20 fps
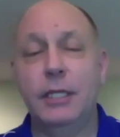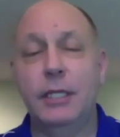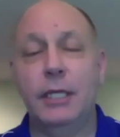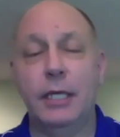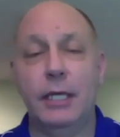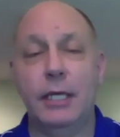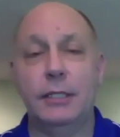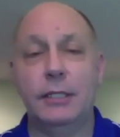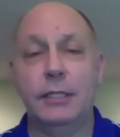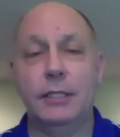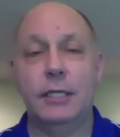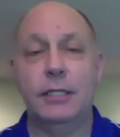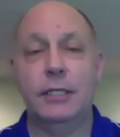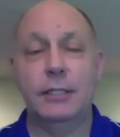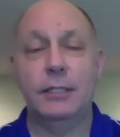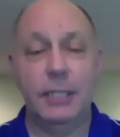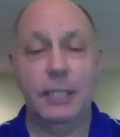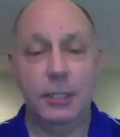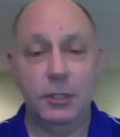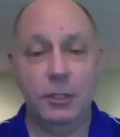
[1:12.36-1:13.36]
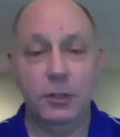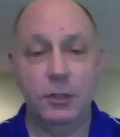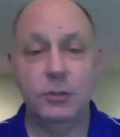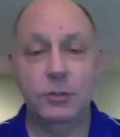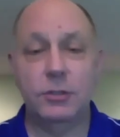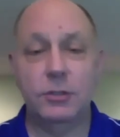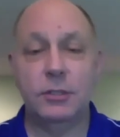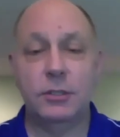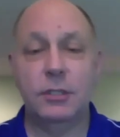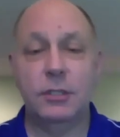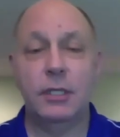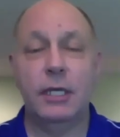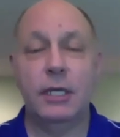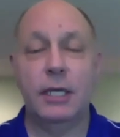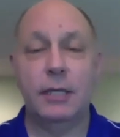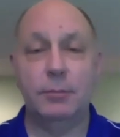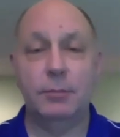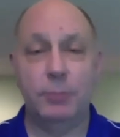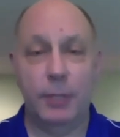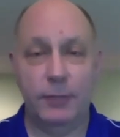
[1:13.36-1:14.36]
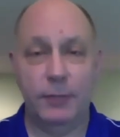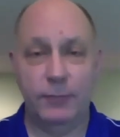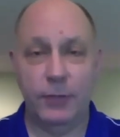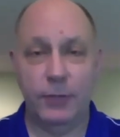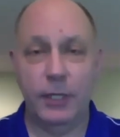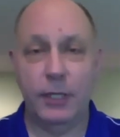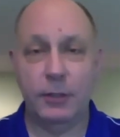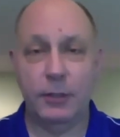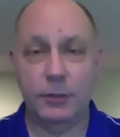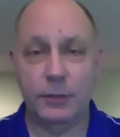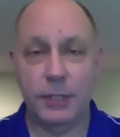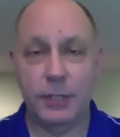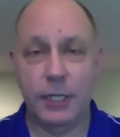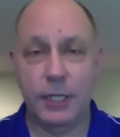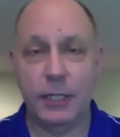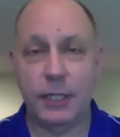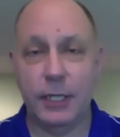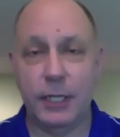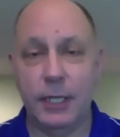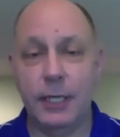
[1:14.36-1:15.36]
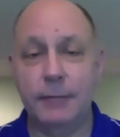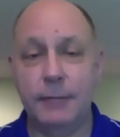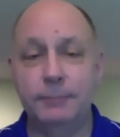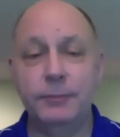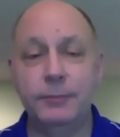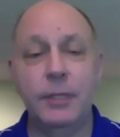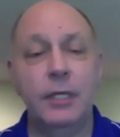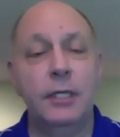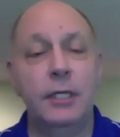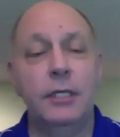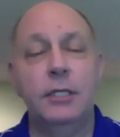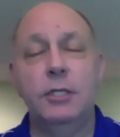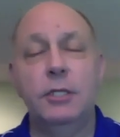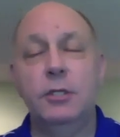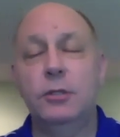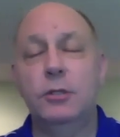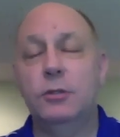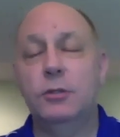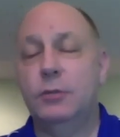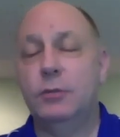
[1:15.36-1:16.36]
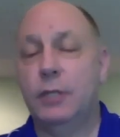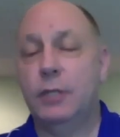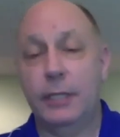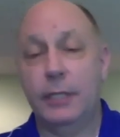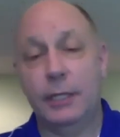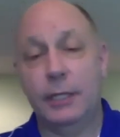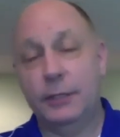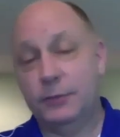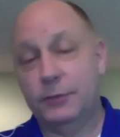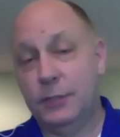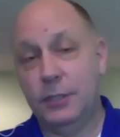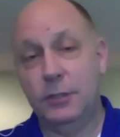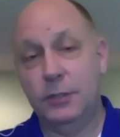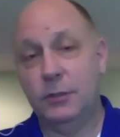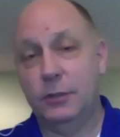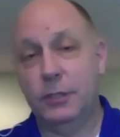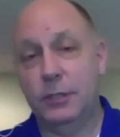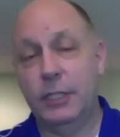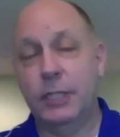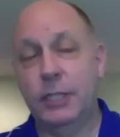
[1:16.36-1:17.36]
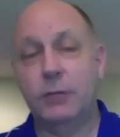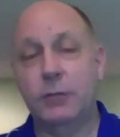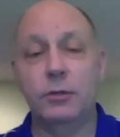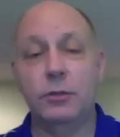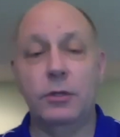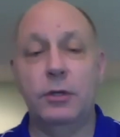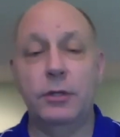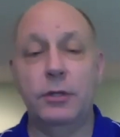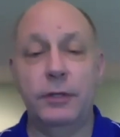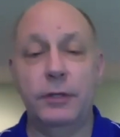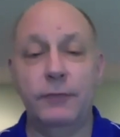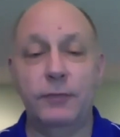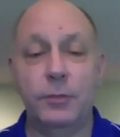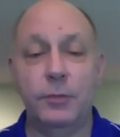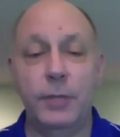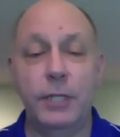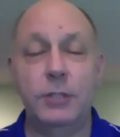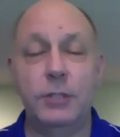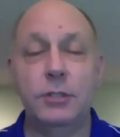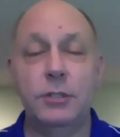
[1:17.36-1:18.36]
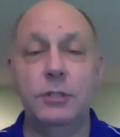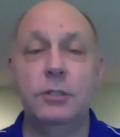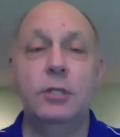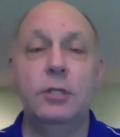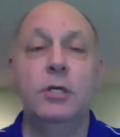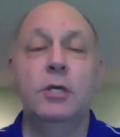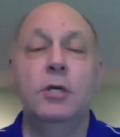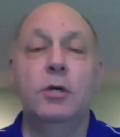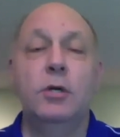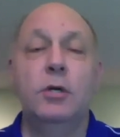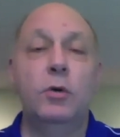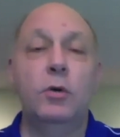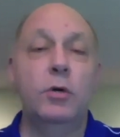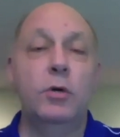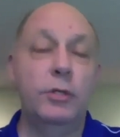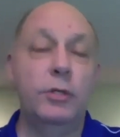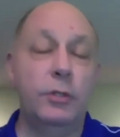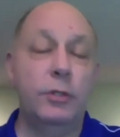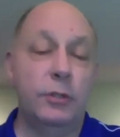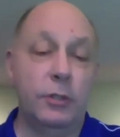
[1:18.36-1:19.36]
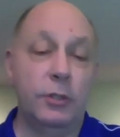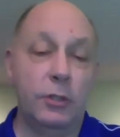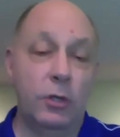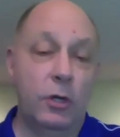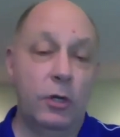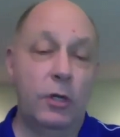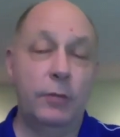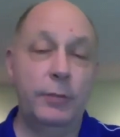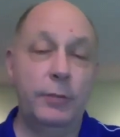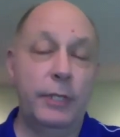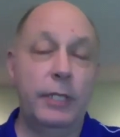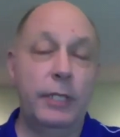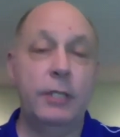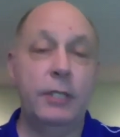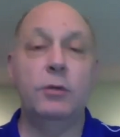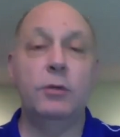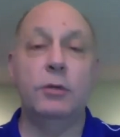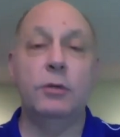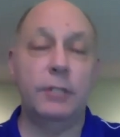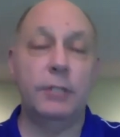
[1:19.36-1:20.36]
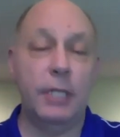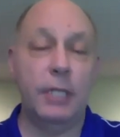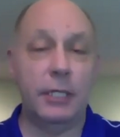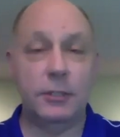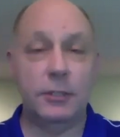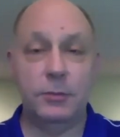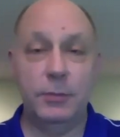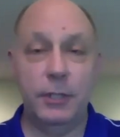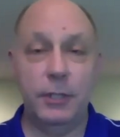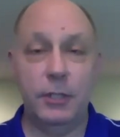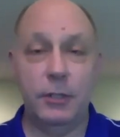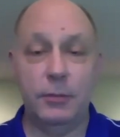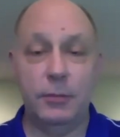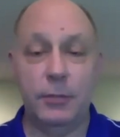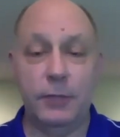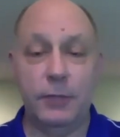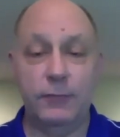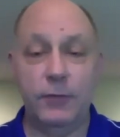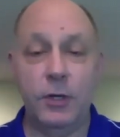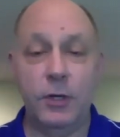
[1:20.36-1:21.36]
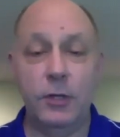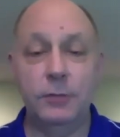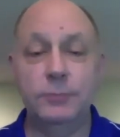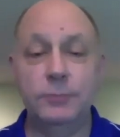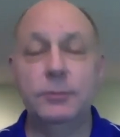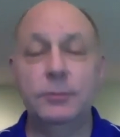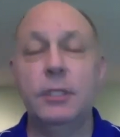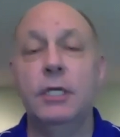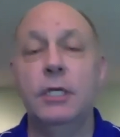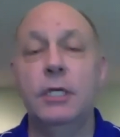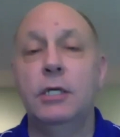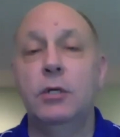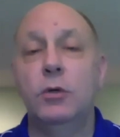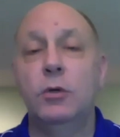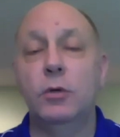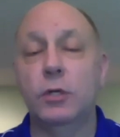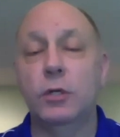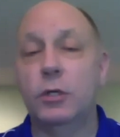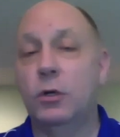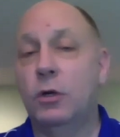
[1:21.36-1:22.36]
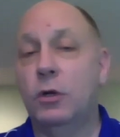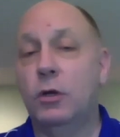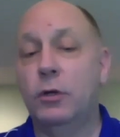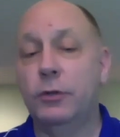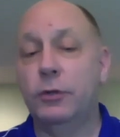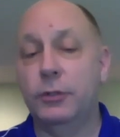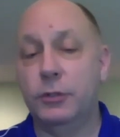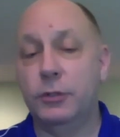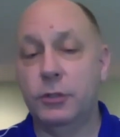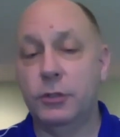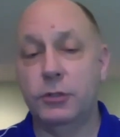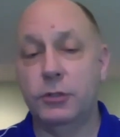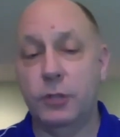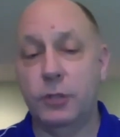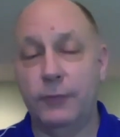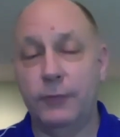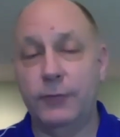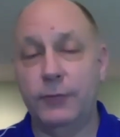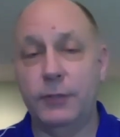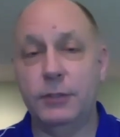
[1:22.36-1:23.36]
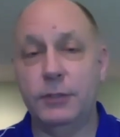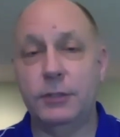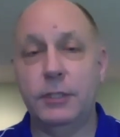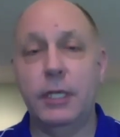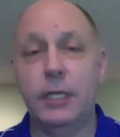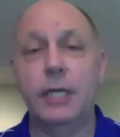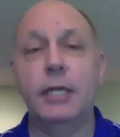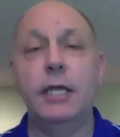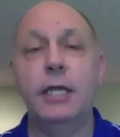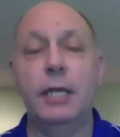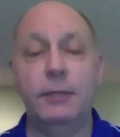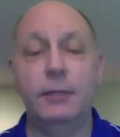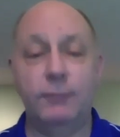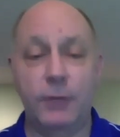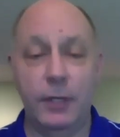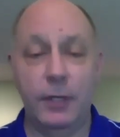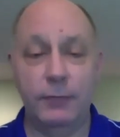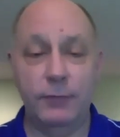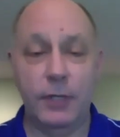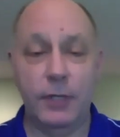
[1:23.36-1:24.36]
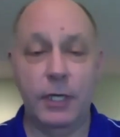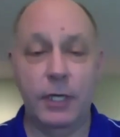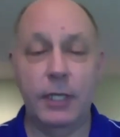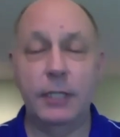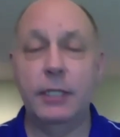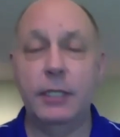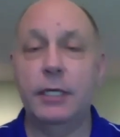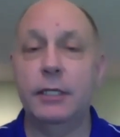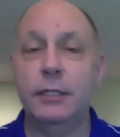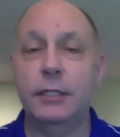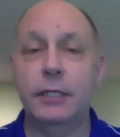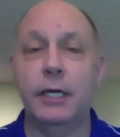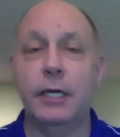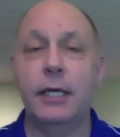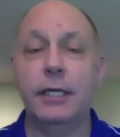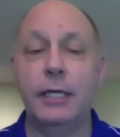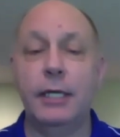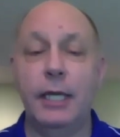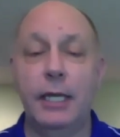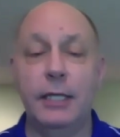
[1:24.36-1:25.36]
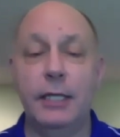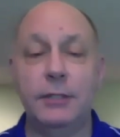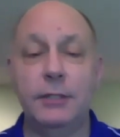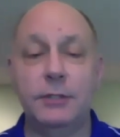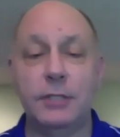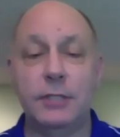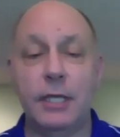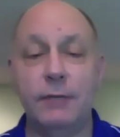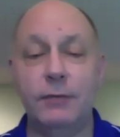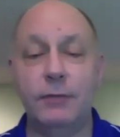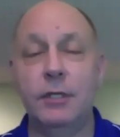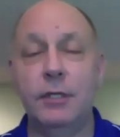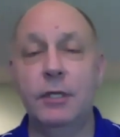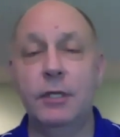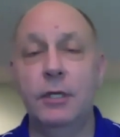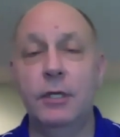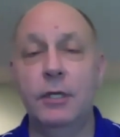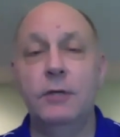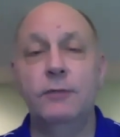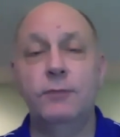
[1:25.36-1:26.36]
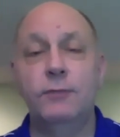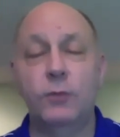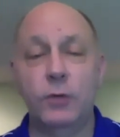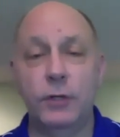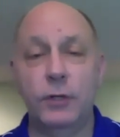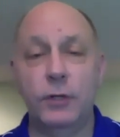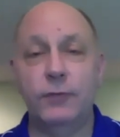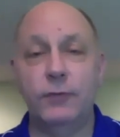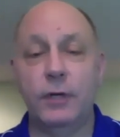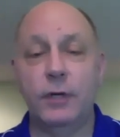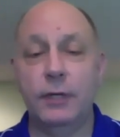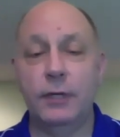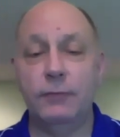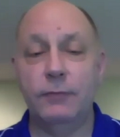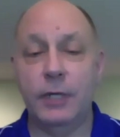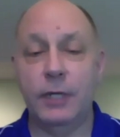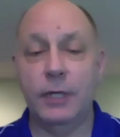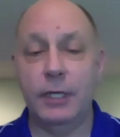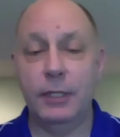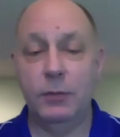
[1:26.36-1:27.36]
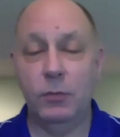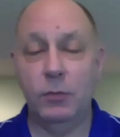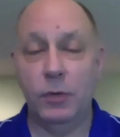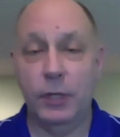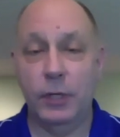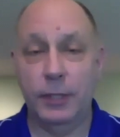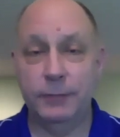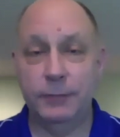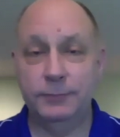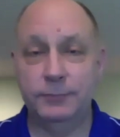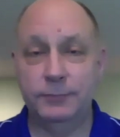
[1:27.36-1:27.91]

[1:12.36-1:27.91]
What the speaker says: at dgoose@bedfordacres.com, and I'll send you a link with all the information. Or you can call me or text me on my phone, or call the church office at 859-987-4591.